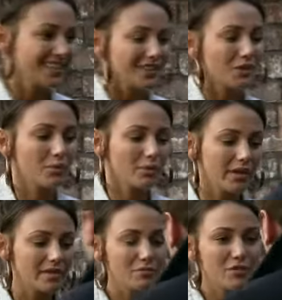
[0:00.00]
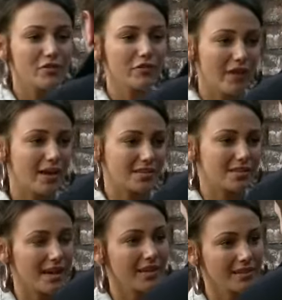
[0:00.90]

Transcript: But we need to move fast, yeah?